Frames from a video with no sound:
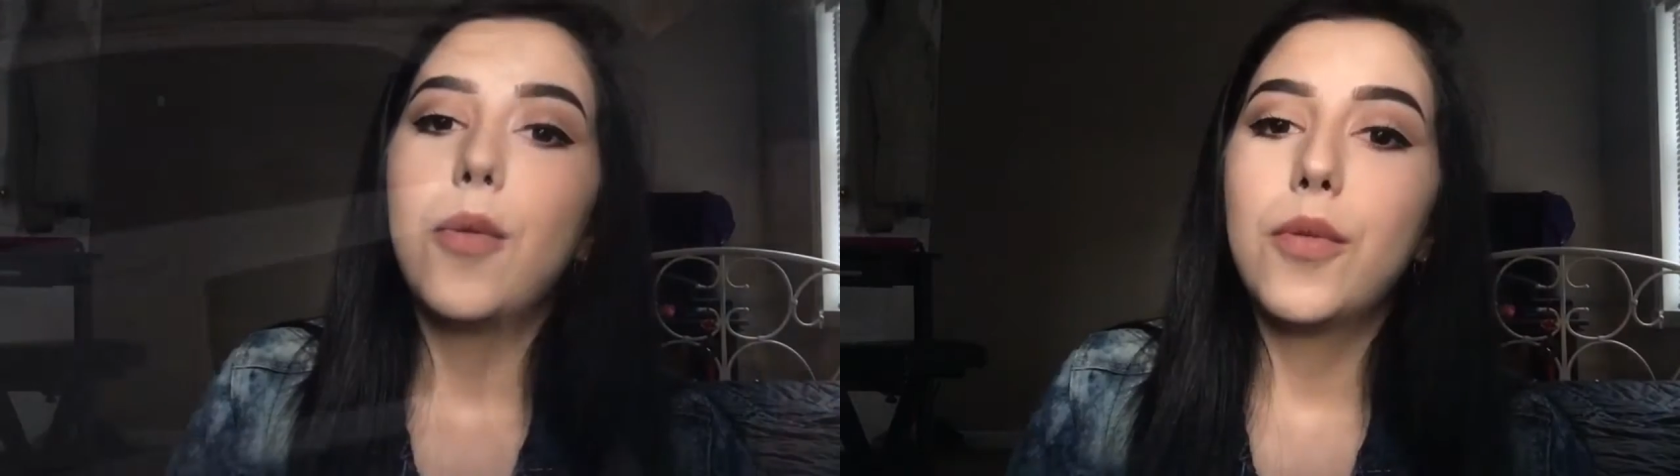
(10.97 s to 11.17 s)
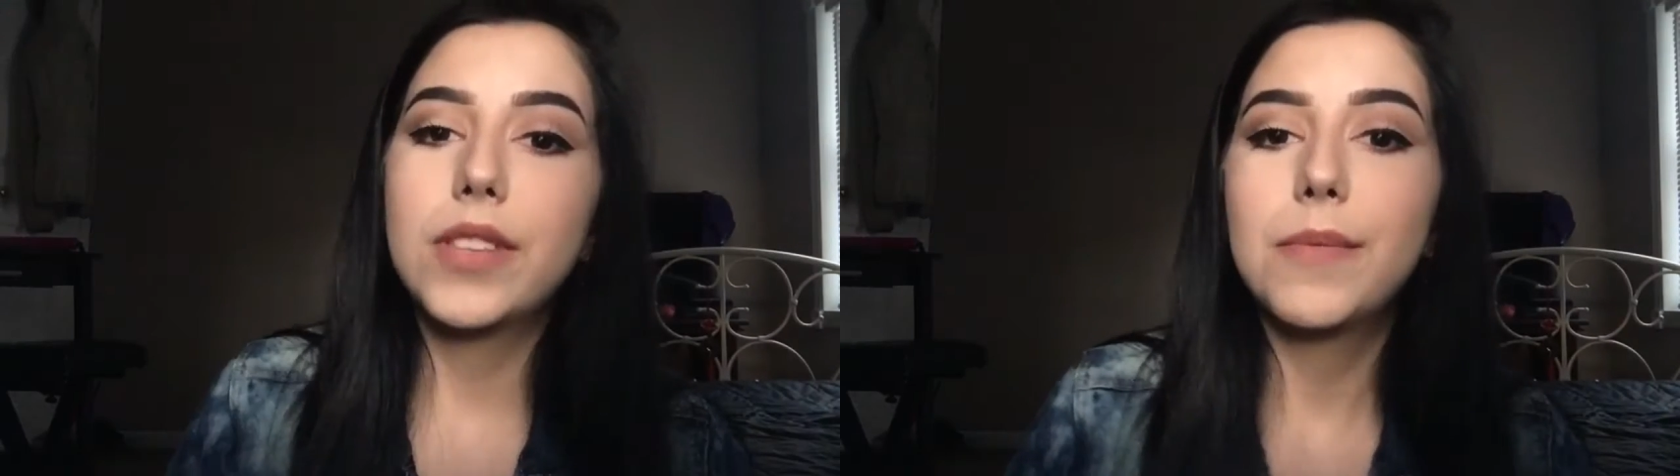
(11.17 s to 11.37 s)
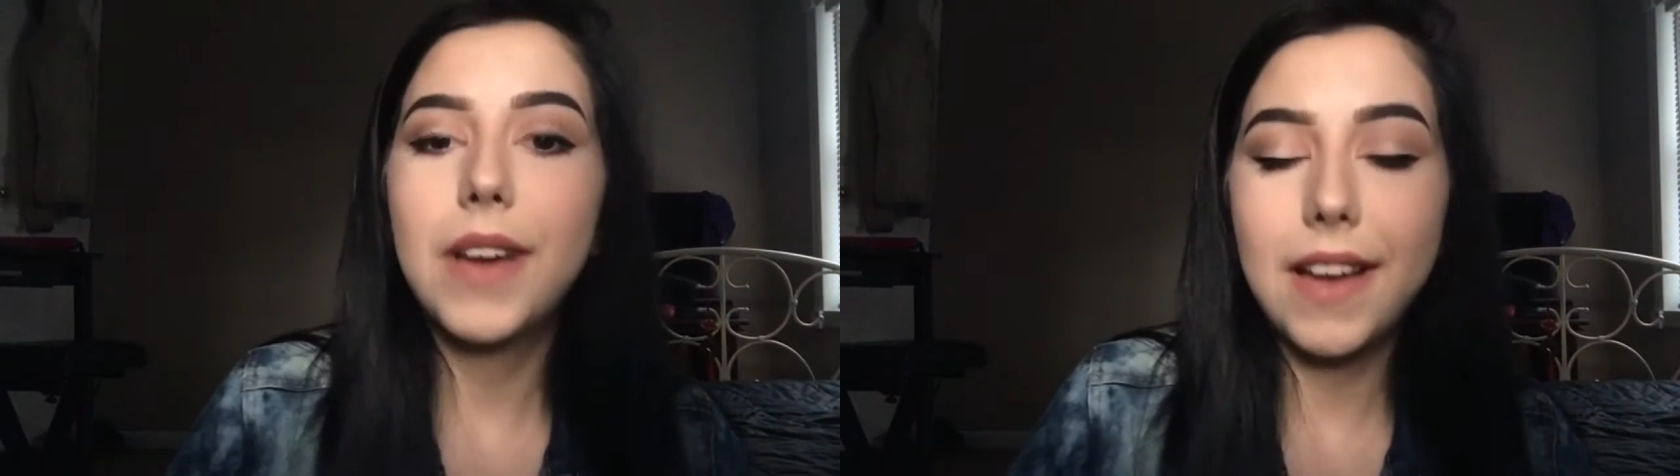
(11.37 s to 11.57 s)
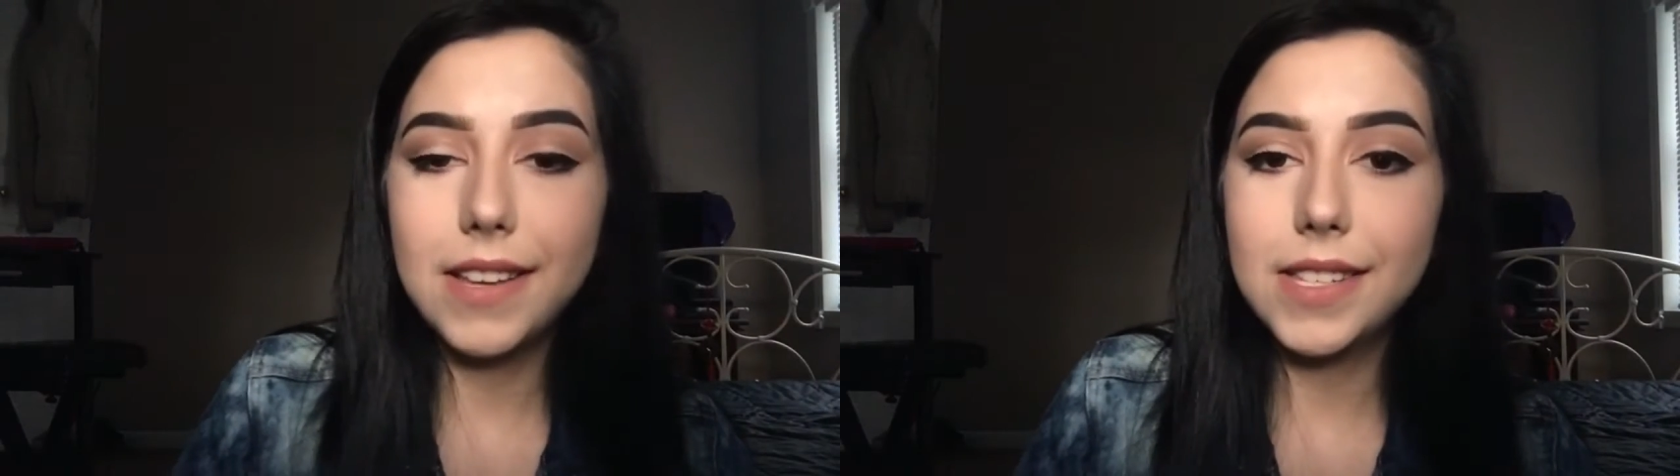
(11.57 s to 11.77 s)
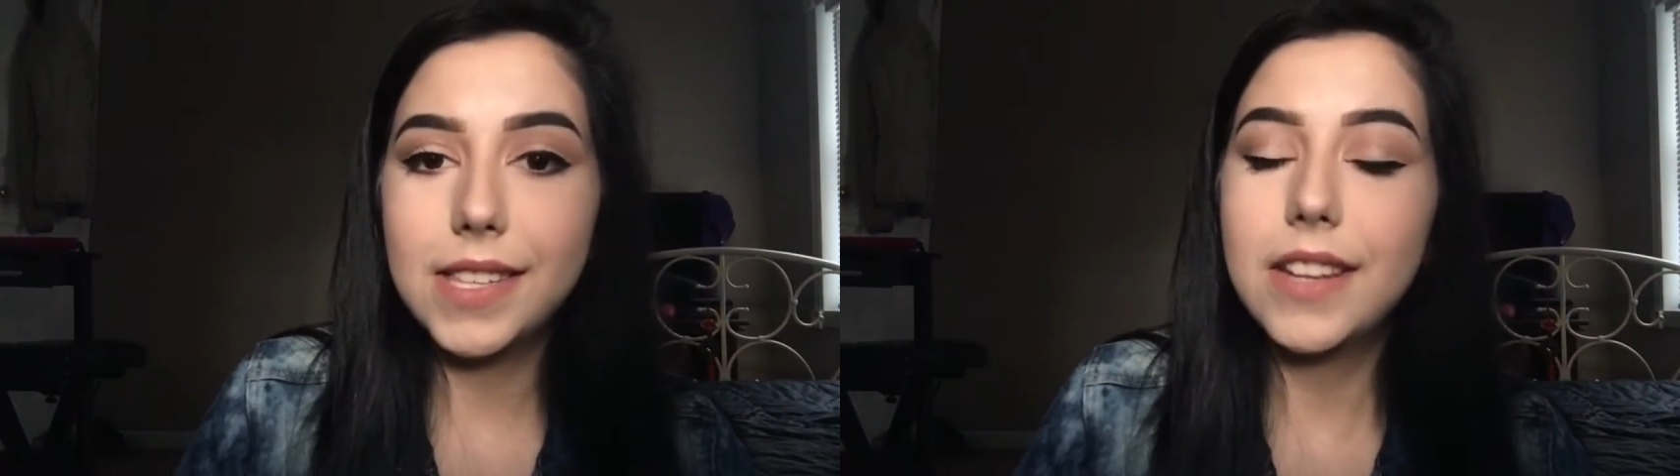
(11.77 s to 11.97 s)
What's up
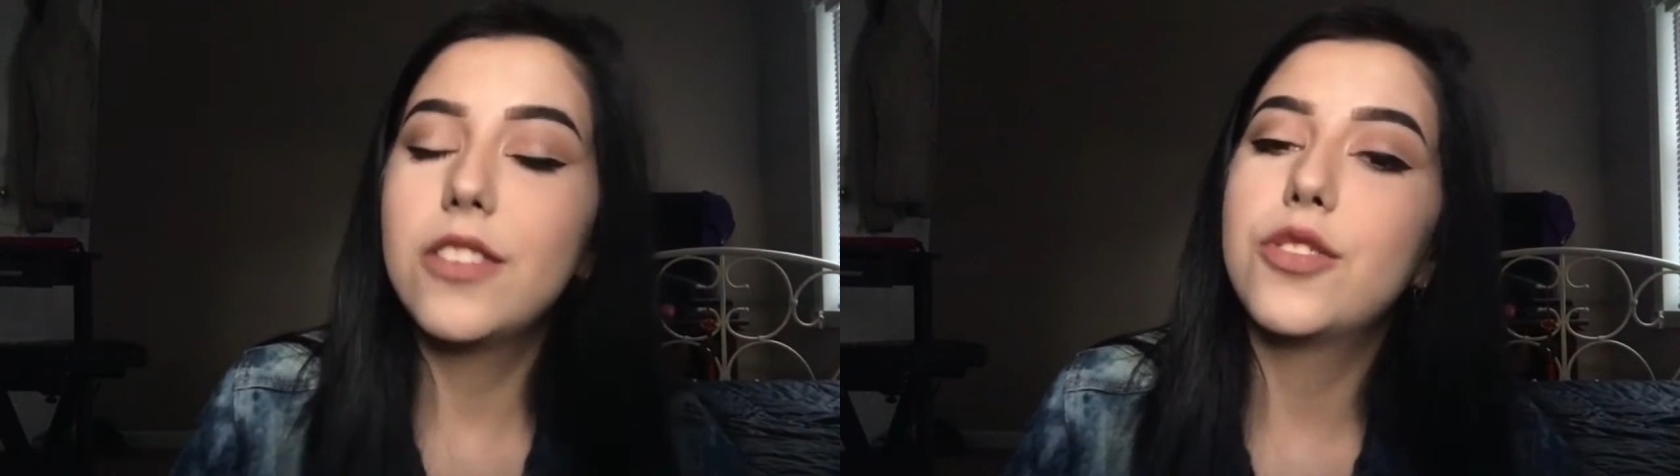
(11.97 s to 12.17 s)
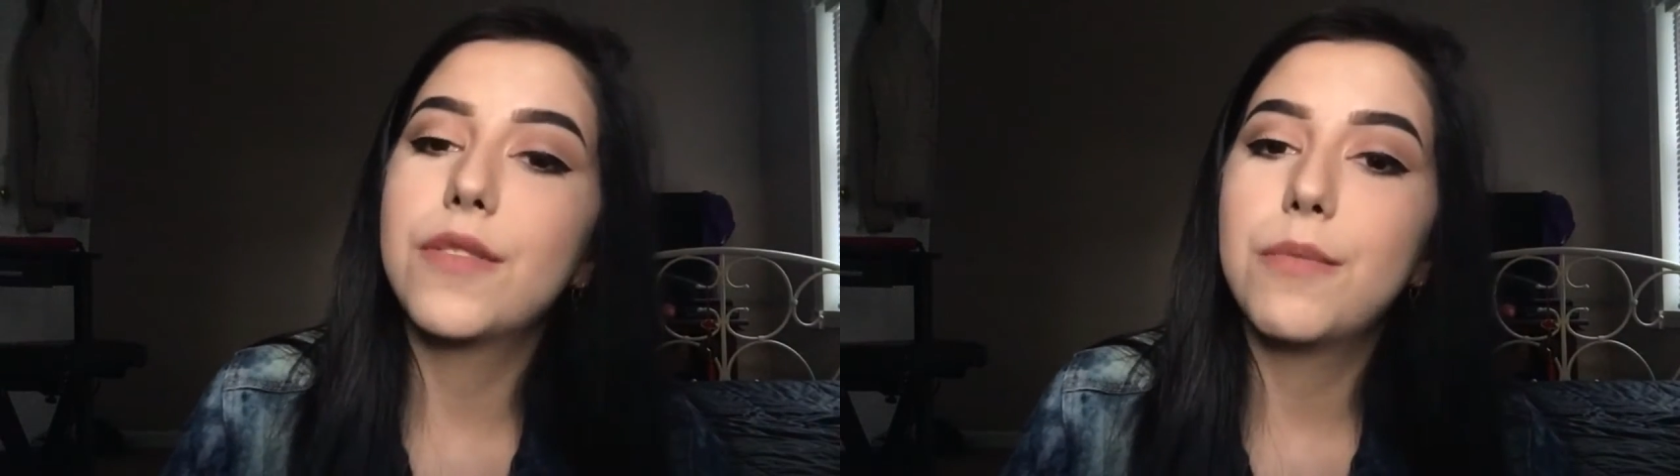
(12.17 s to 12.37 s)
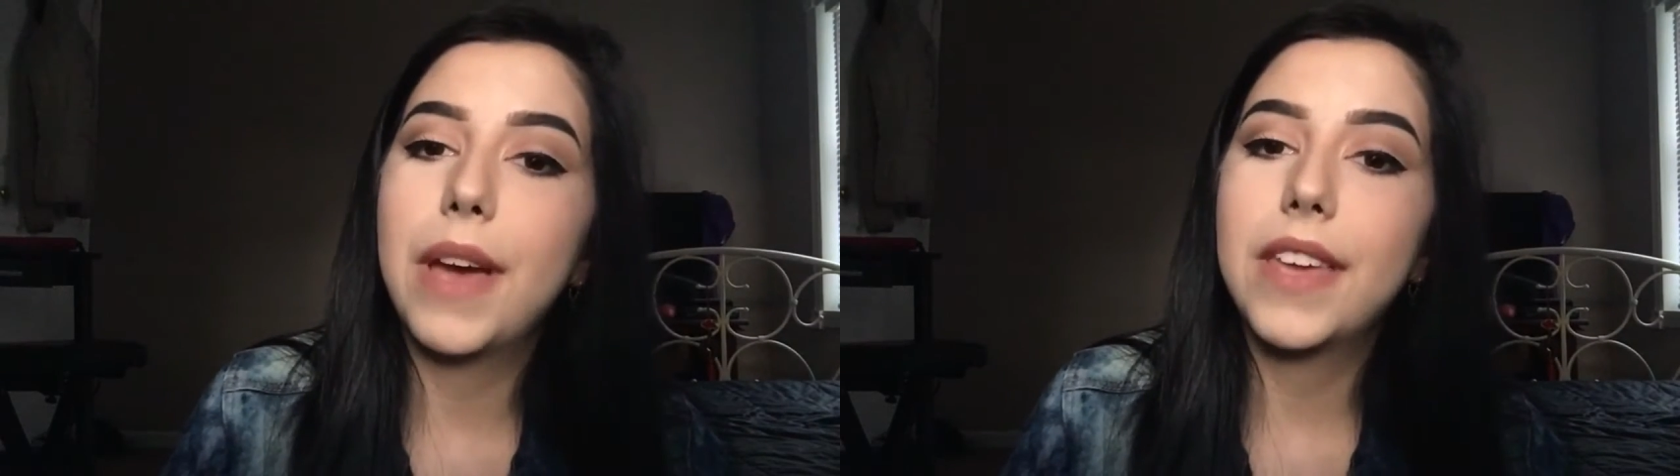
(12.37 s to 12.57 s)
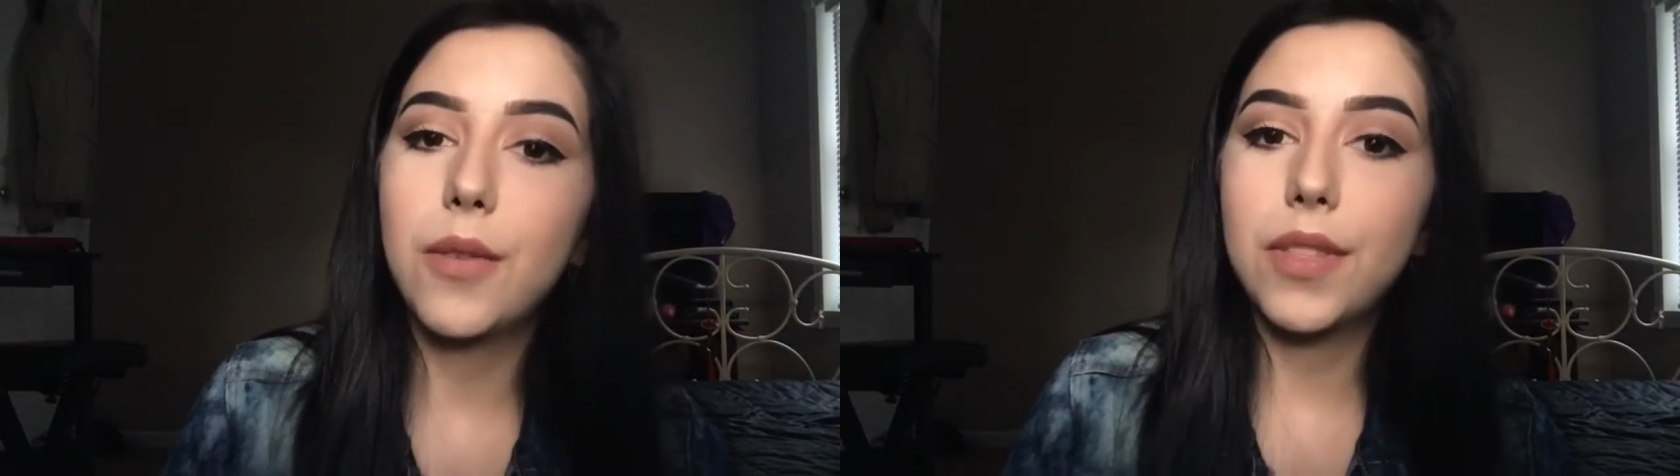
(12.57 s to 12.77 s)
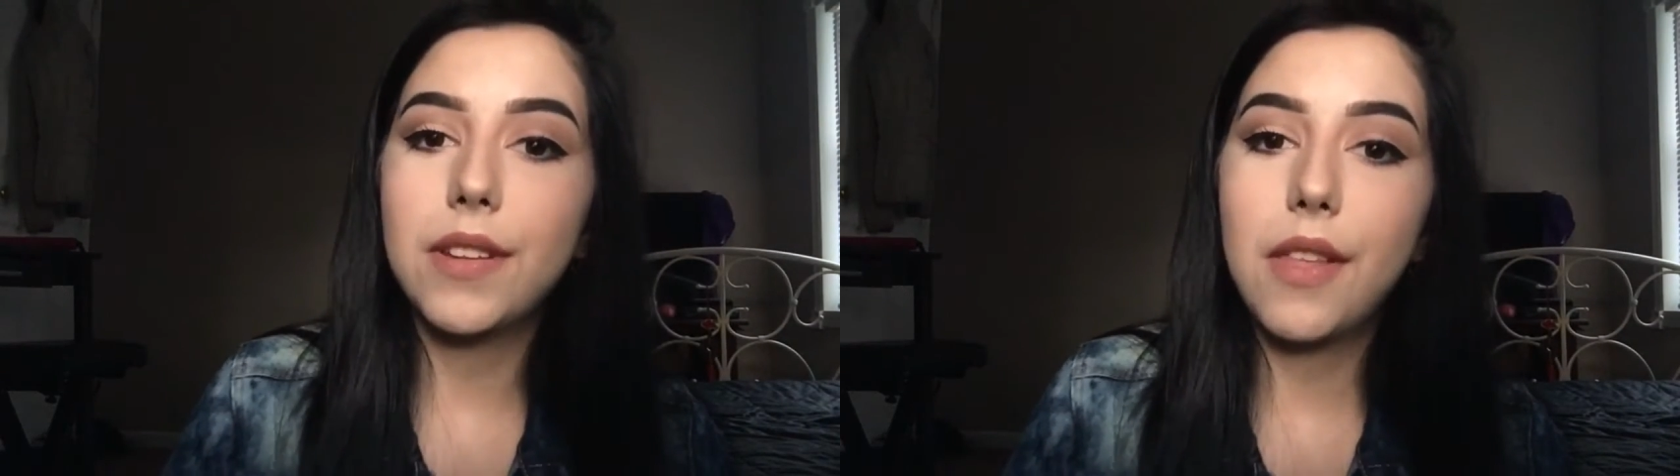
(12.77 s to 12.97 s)
guys, Lady Driven back
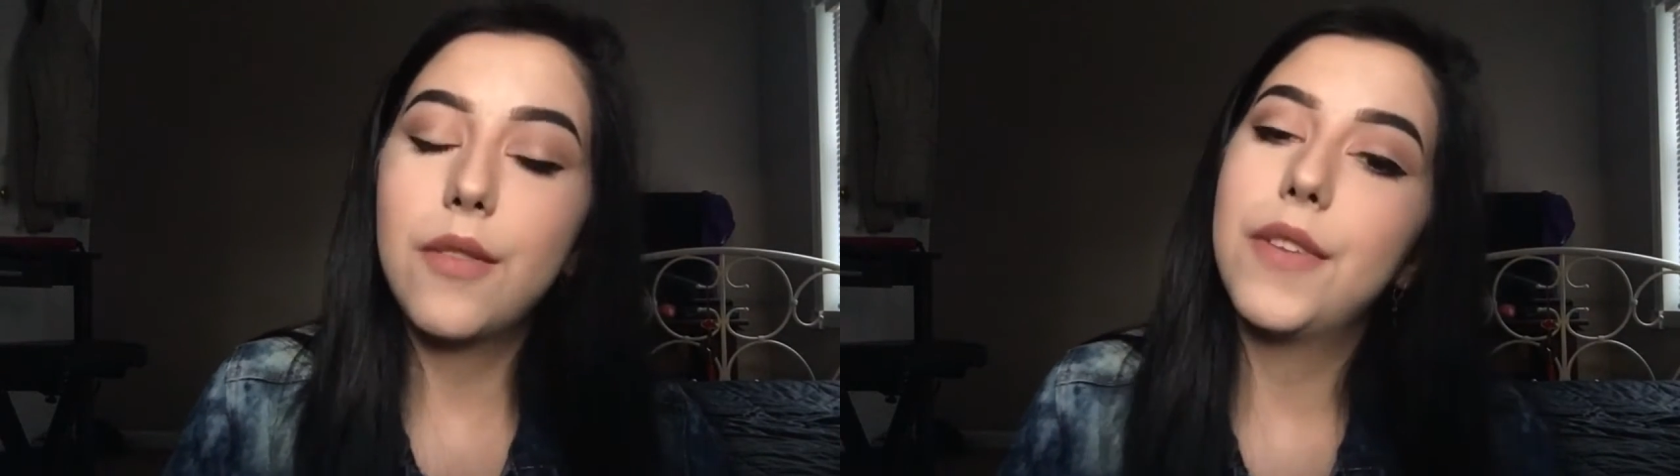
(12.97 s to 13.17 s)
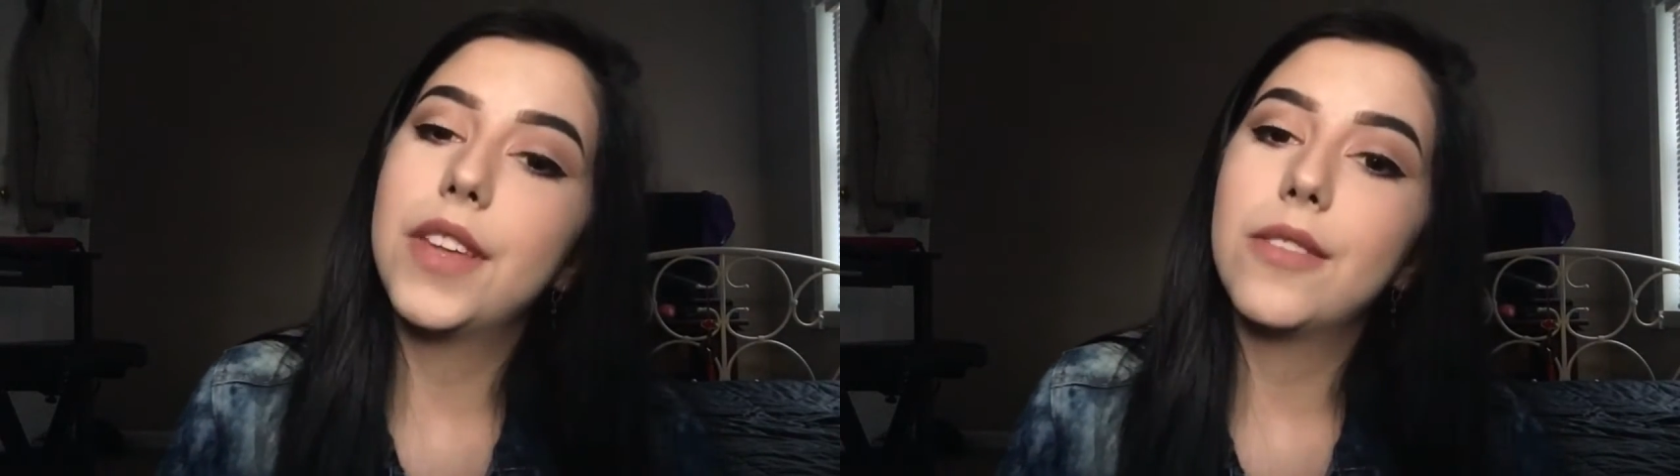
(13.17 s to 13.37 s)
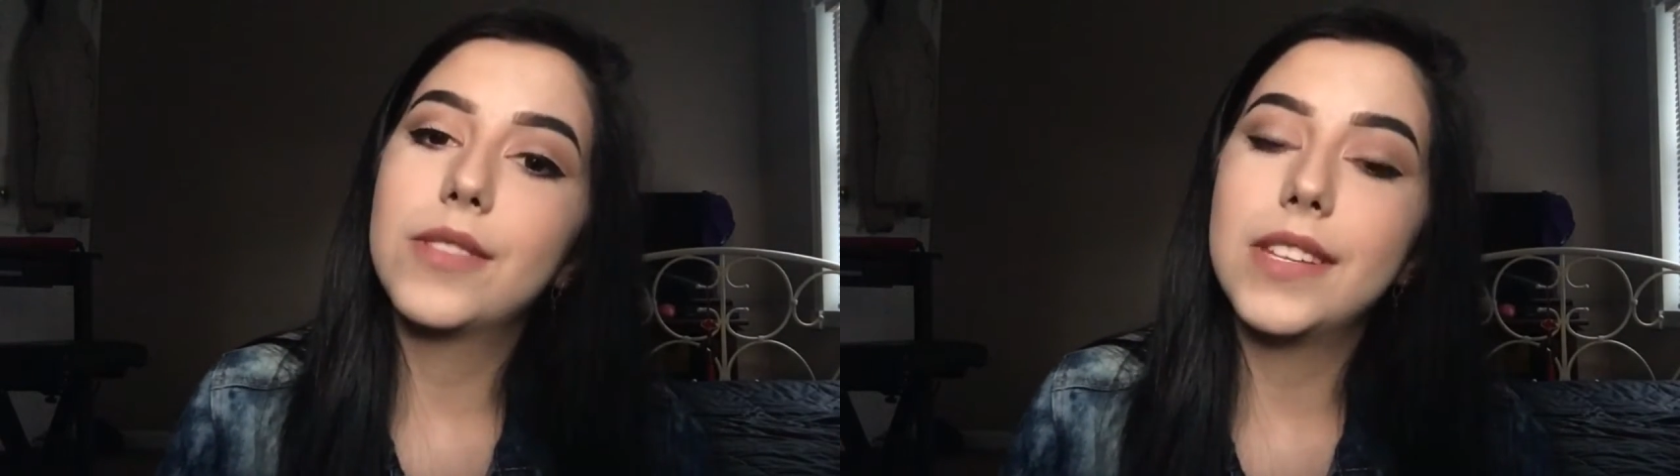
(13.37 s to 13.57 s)
here with another video,